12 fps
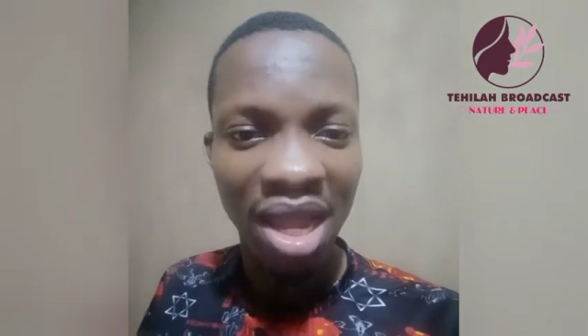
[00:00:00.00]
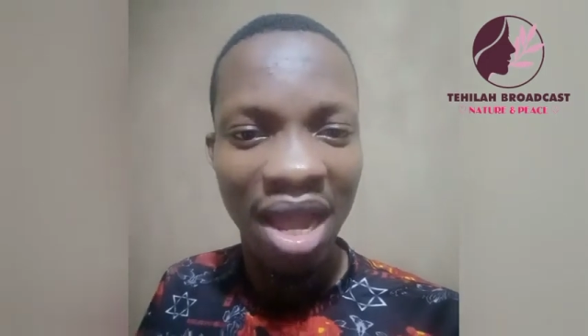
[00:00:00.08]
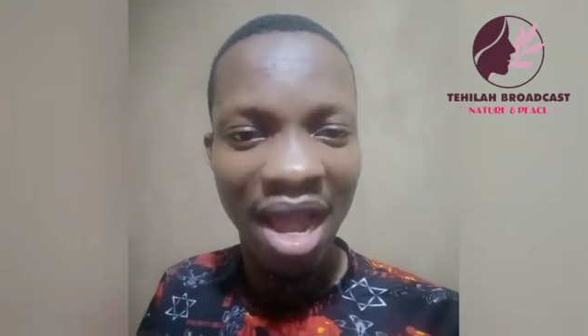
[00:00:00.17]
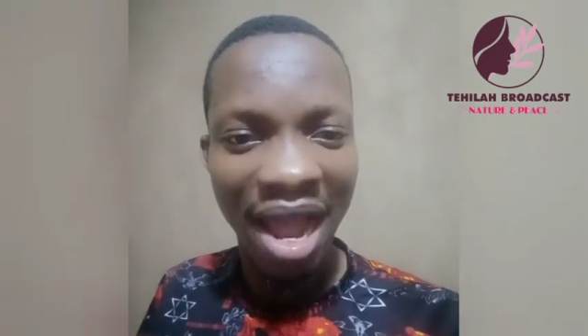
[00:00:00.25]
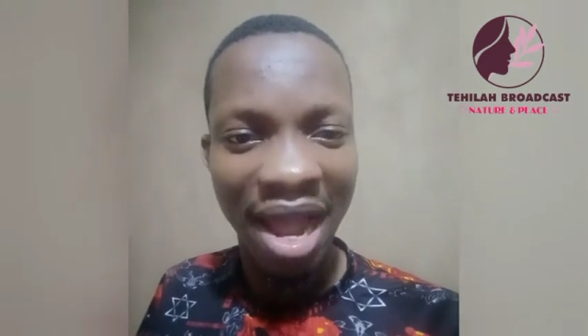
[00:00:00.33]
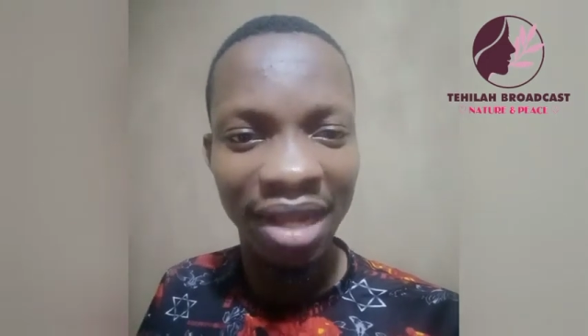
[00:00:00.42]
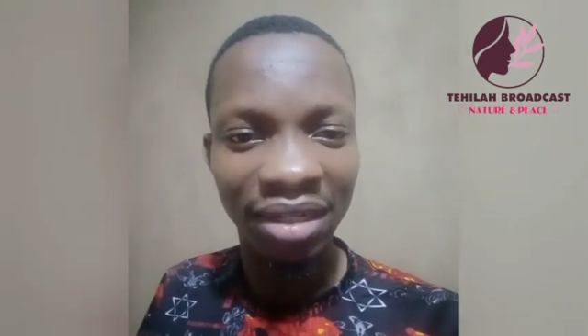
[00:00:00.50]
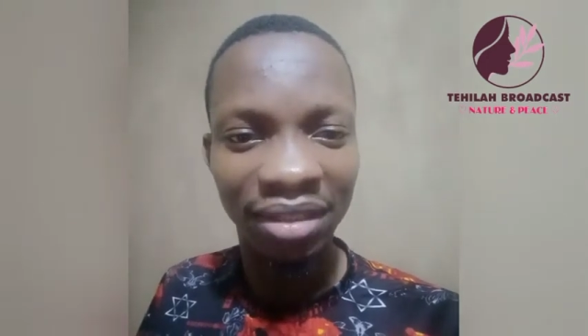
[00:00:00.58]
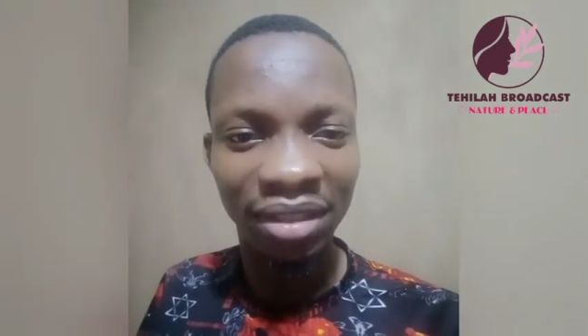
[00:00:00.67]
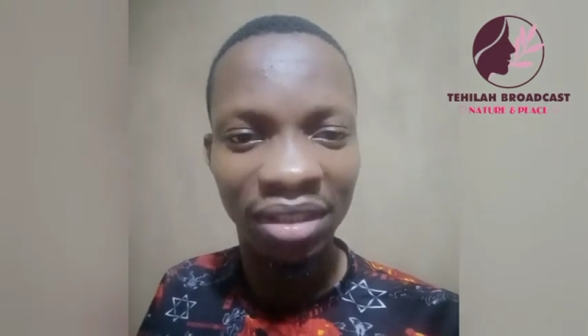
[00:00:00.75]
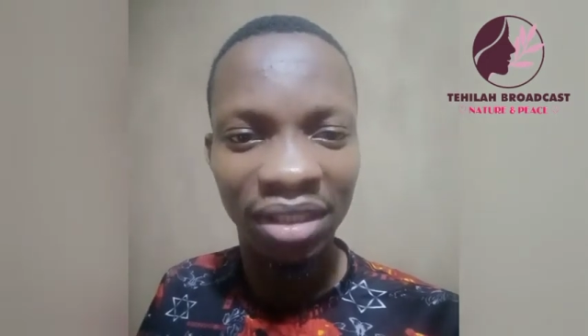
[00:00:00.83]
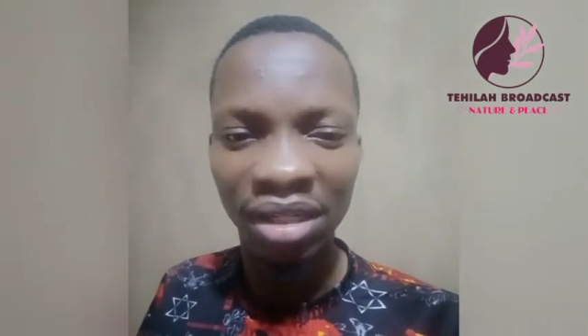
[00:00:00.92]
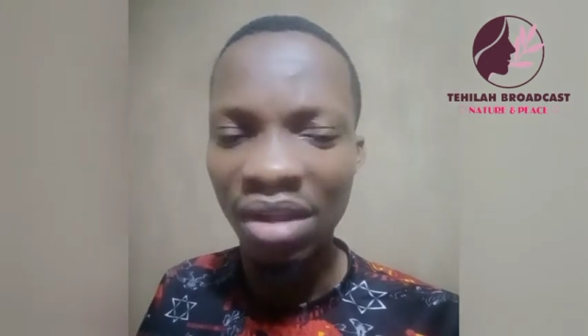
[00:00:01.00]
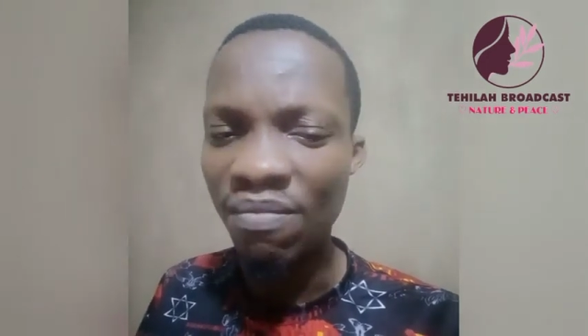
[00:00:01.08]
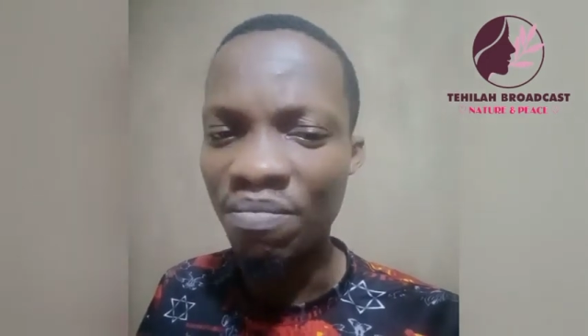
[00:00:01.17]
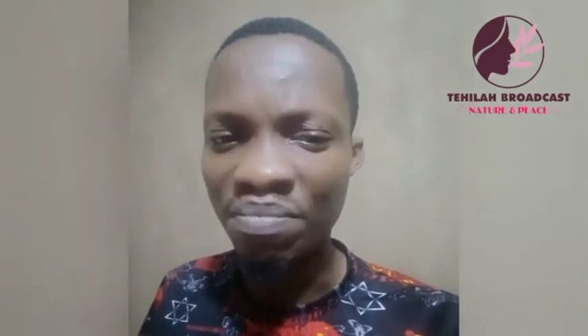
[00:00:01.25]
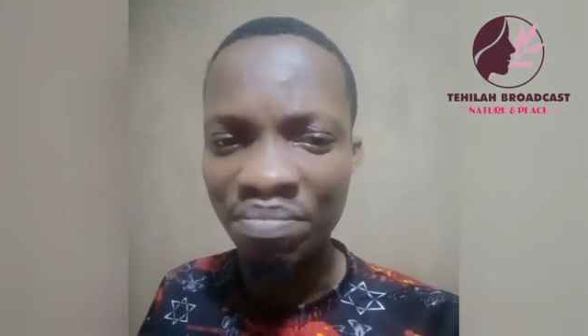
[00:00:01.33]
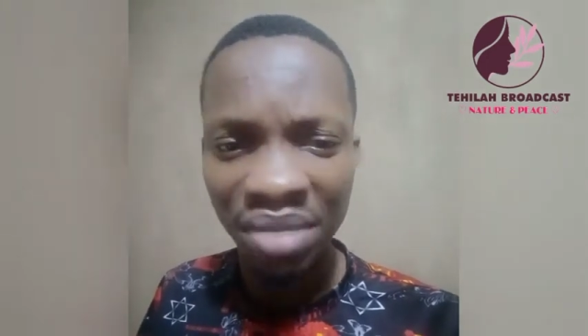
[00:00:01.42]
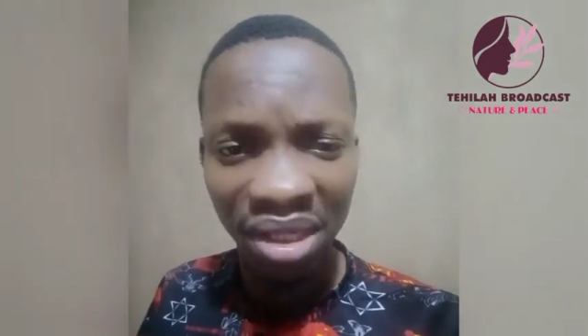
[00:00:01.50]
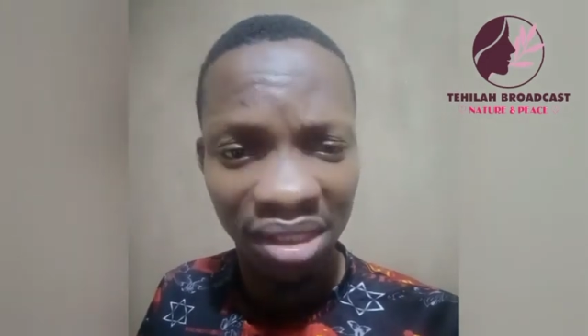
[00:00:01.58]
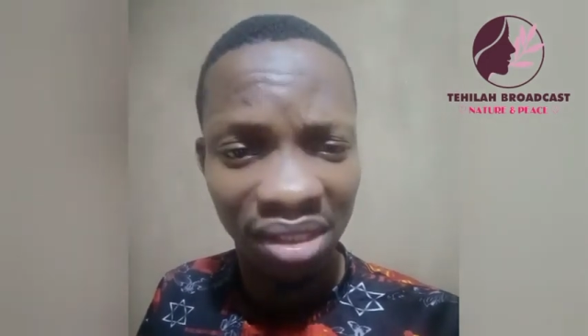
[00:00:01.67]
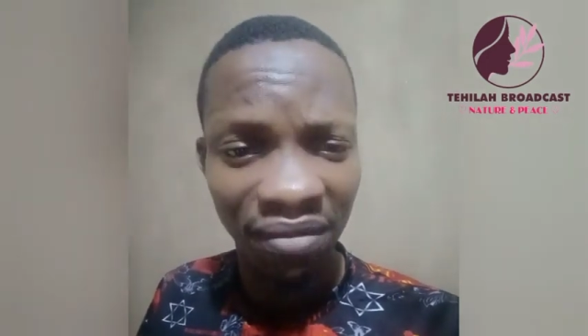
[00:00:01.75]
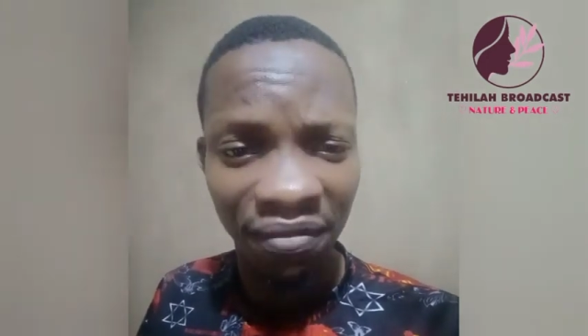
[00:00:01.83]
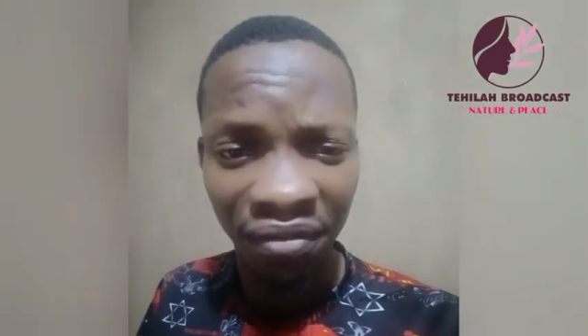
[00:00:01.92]
and
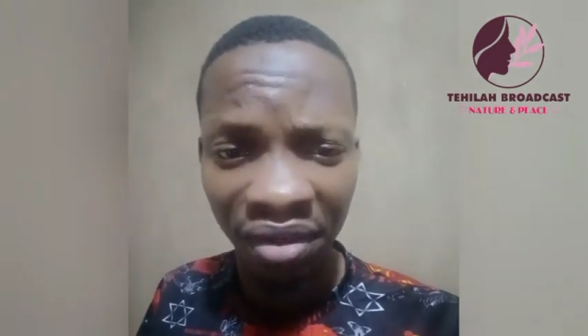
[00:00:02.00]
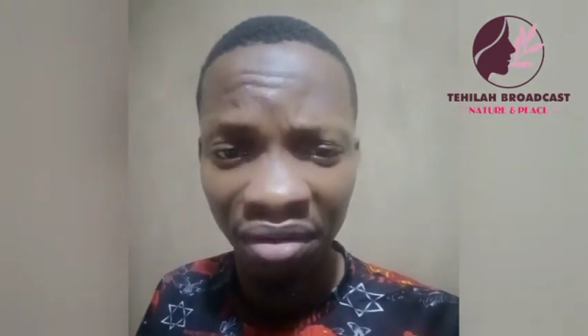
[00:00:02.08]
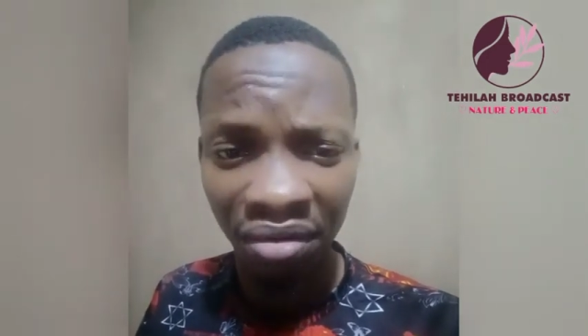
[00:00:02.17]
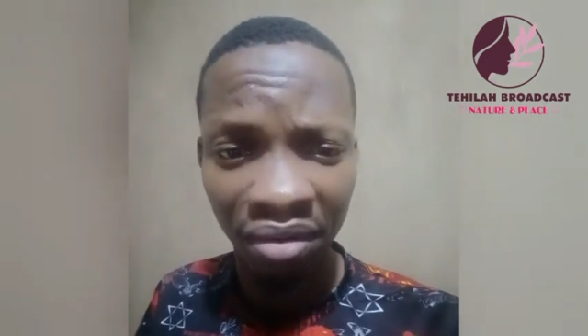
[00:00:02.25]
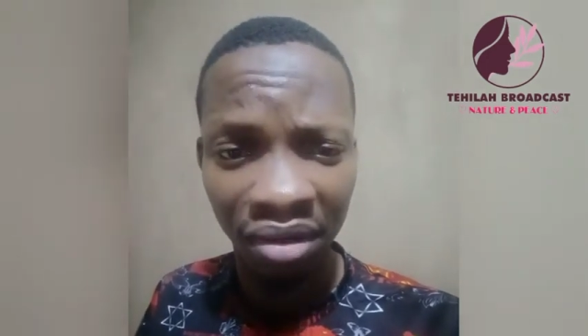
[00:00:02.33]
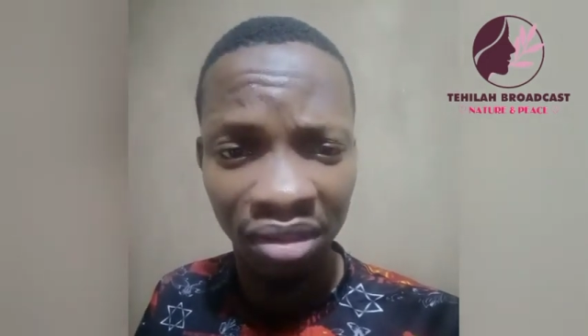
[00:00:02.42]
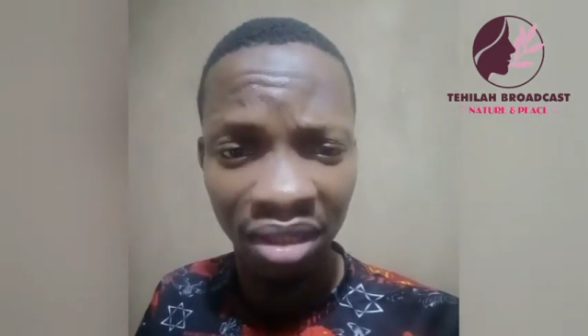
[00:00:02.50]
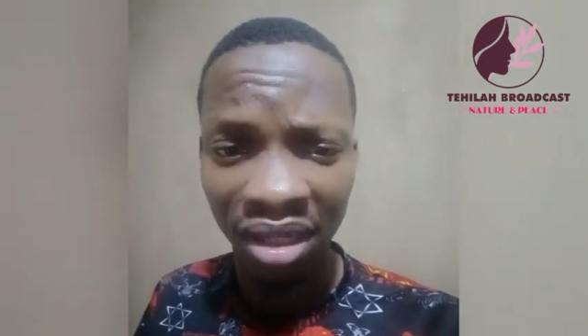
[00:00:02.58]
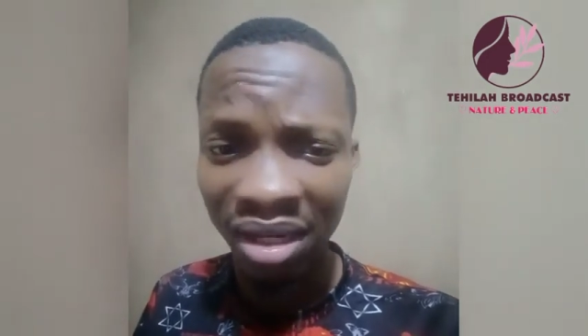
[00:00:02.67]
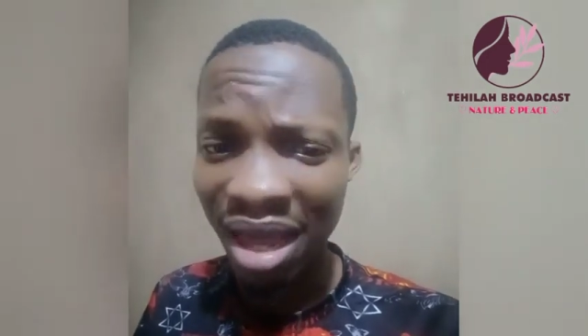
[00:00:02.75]
mix vigorously,